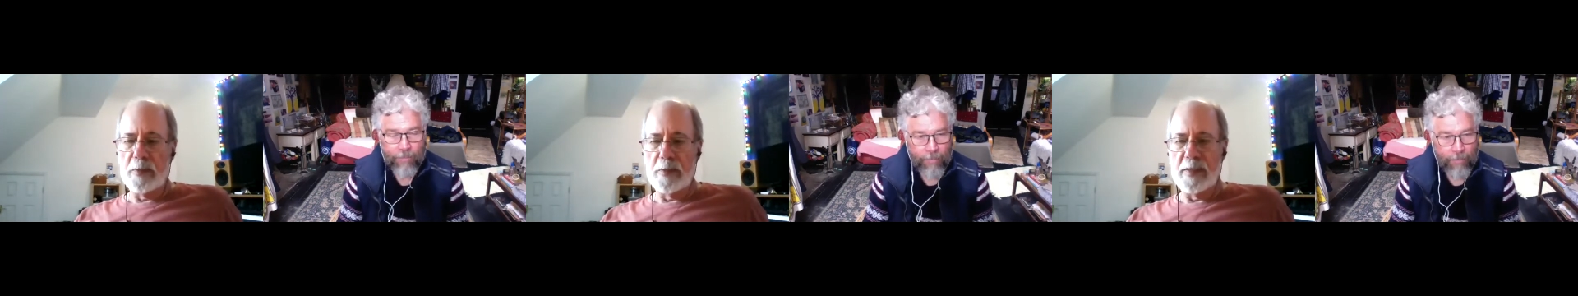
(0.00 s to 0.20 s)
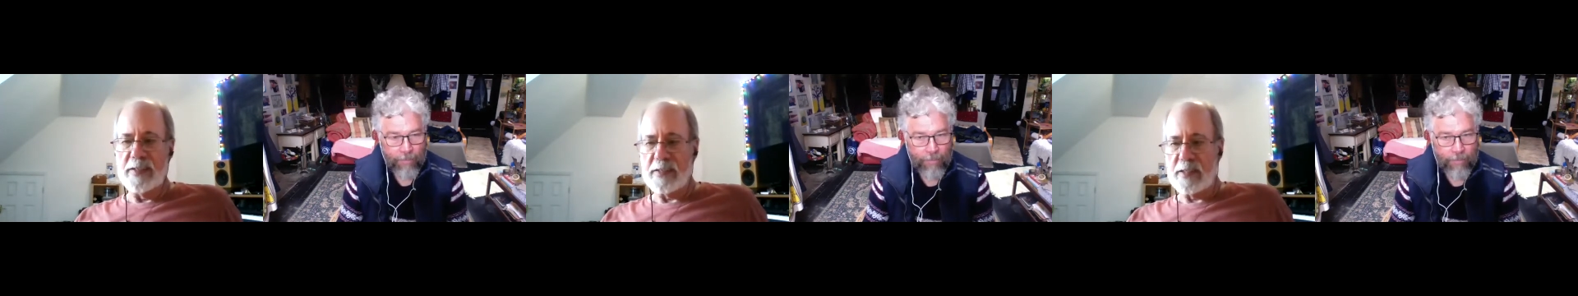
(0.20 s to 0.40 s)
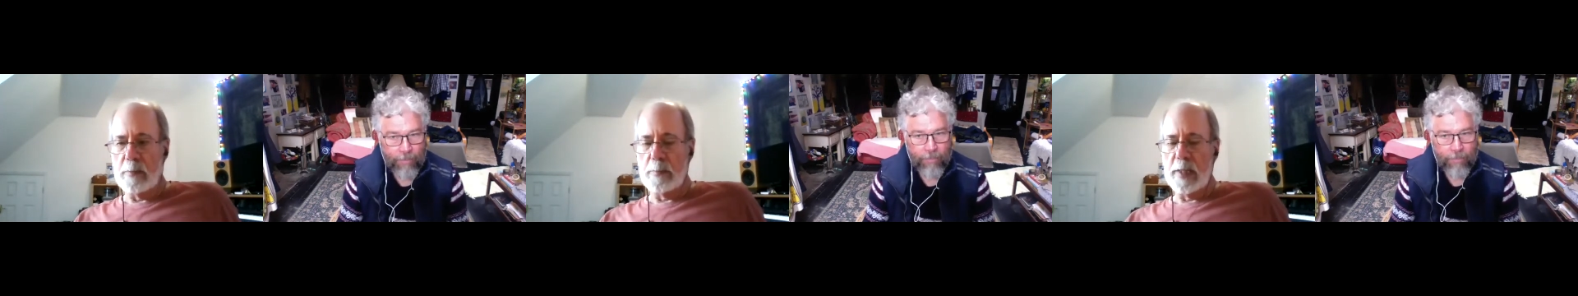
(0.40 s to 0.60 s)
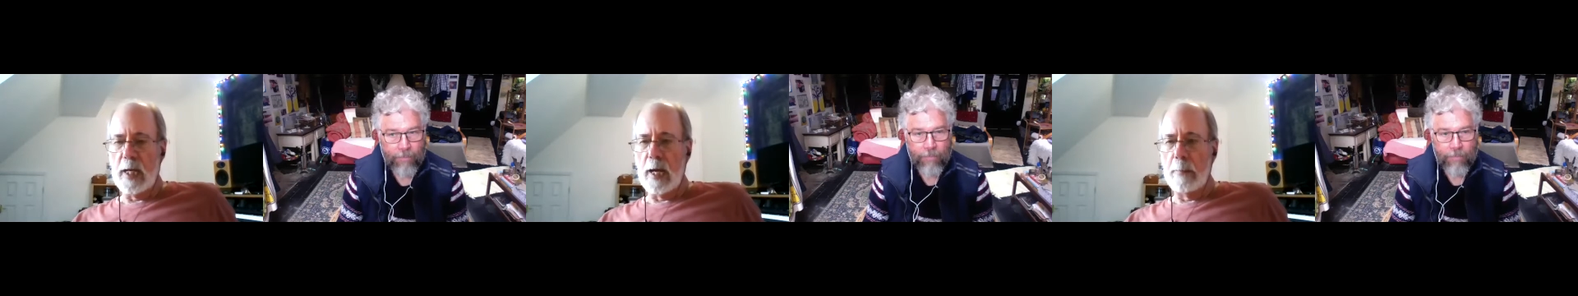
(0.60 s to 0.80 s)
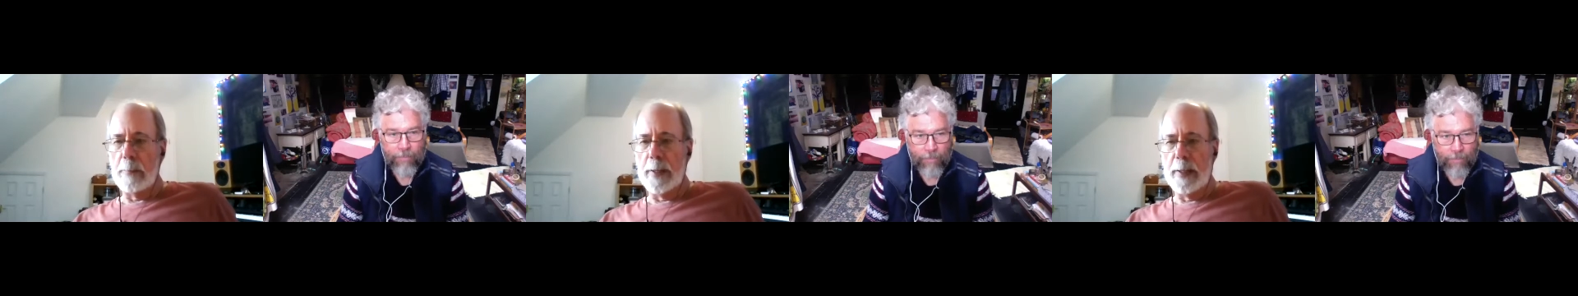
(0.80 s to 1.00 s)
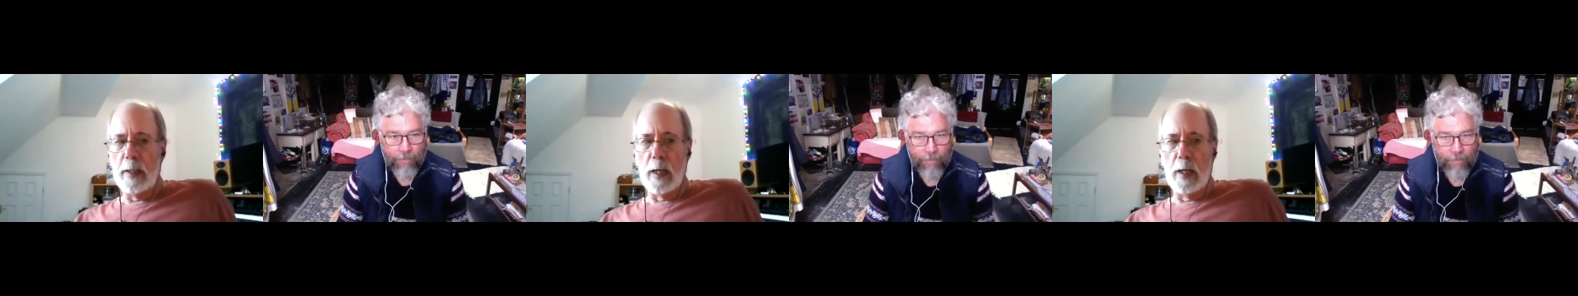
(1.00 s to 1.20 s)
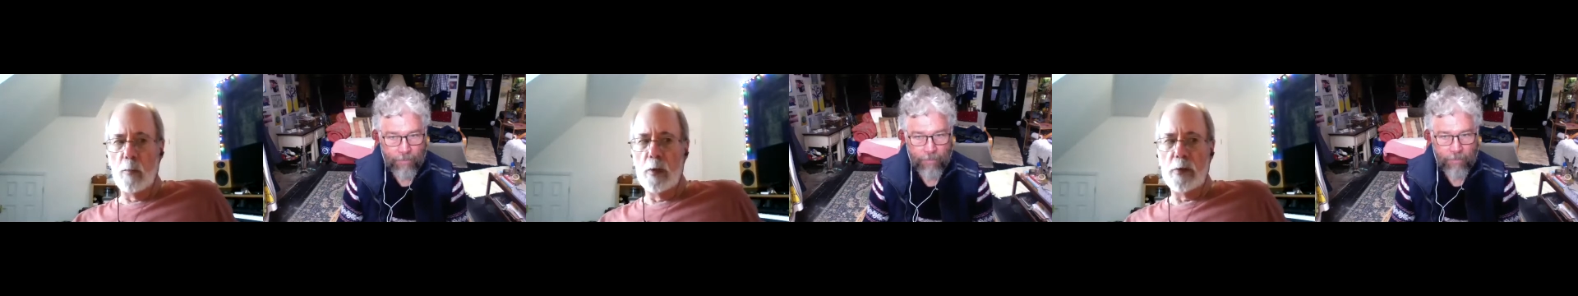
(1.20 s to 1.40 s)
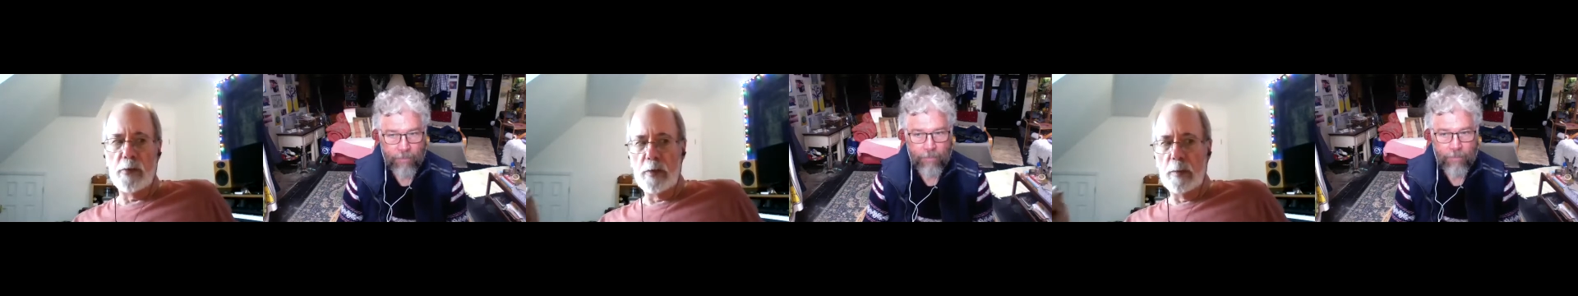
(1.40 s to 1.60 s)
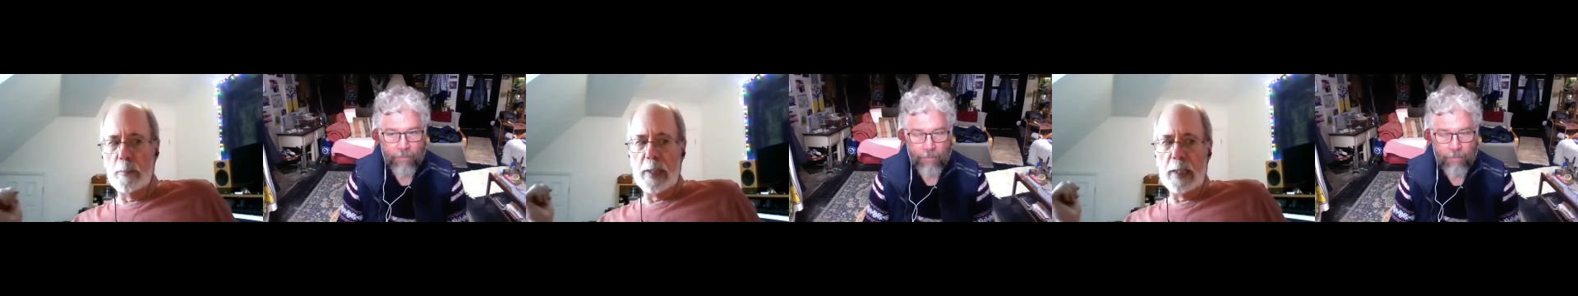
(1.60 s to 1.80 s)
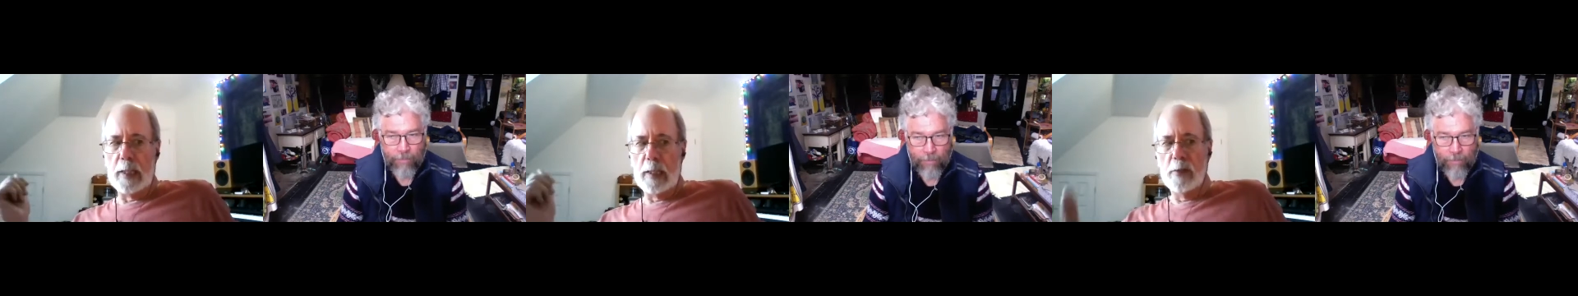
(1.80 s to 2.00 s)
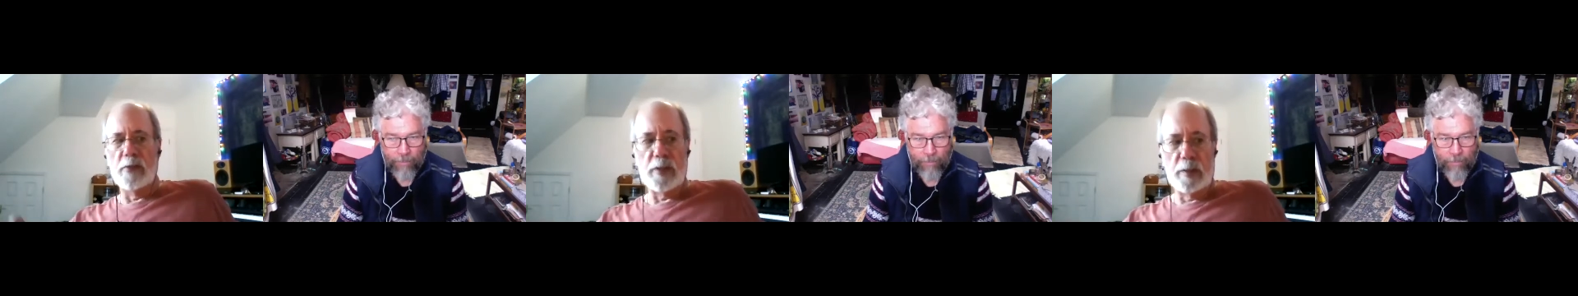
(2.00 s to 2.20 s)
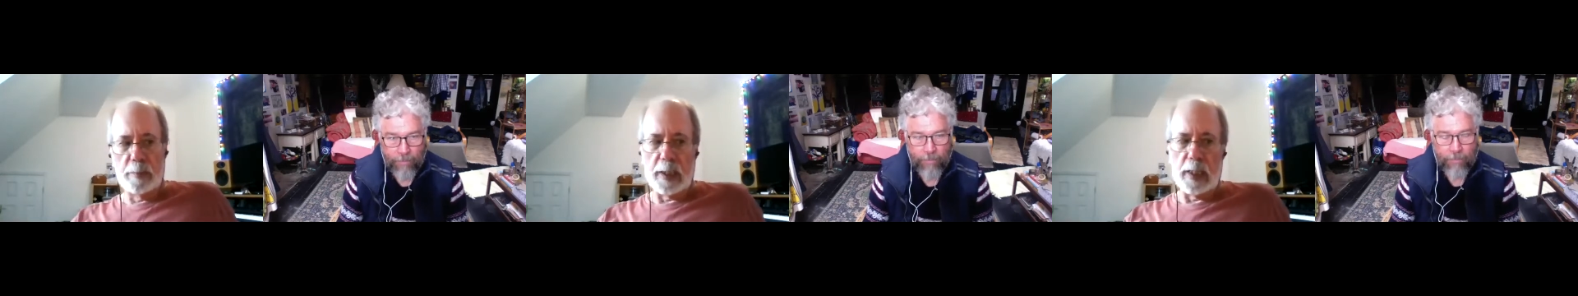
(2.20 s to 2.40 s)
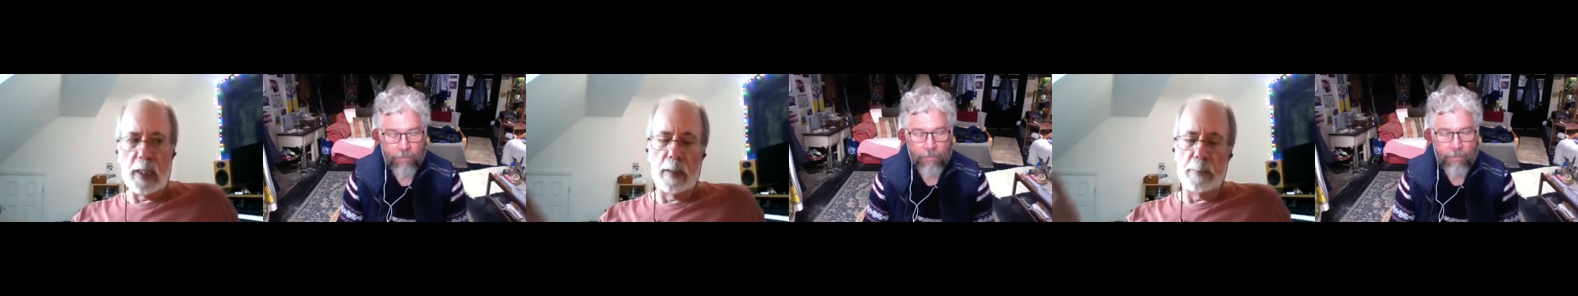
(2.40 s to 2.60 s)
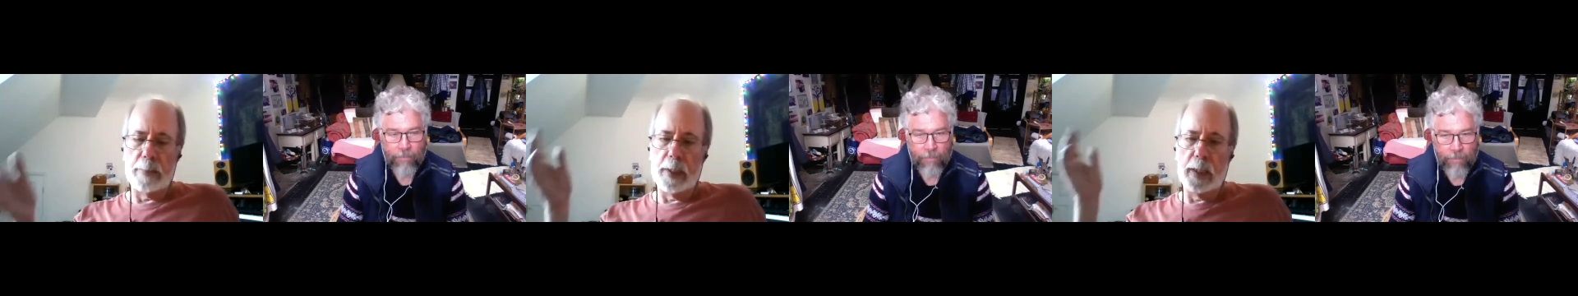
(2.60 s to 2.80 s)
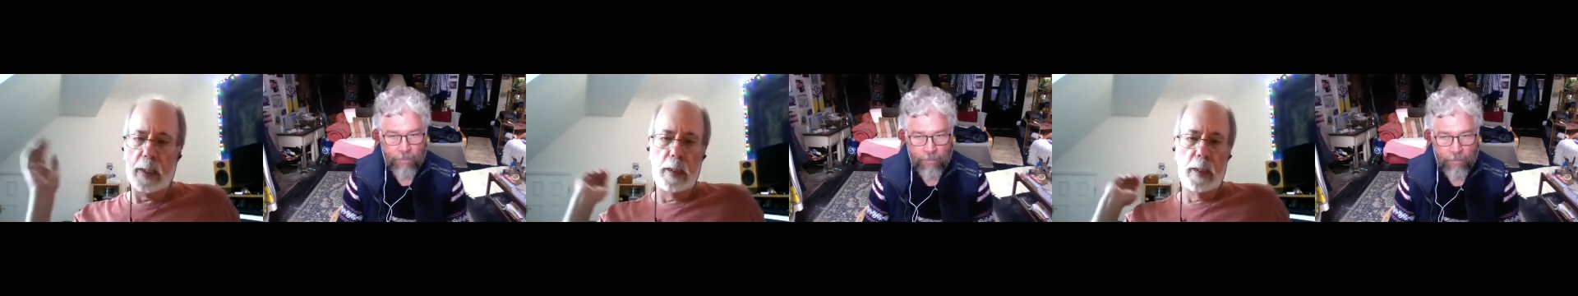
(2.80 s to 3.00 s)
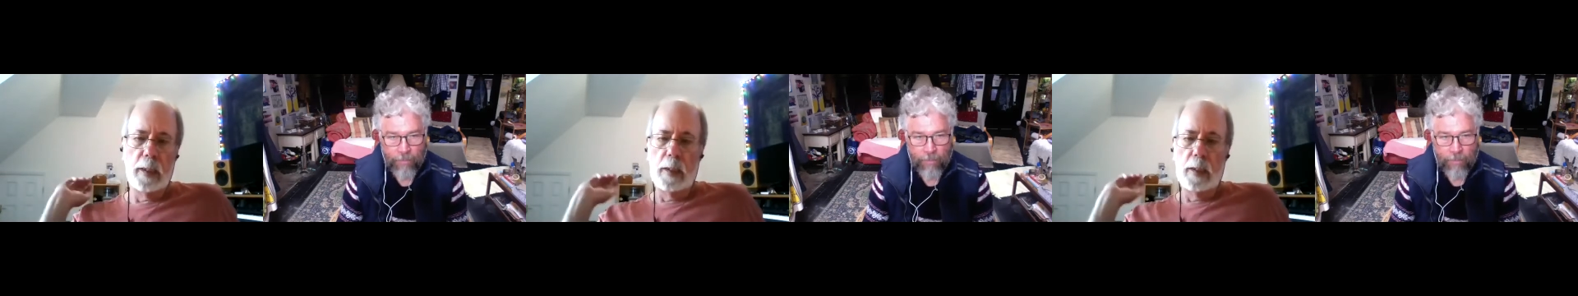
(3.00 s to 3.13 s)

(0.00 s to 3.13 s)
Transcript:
Speaker 1: this to be happening i want something else to be happening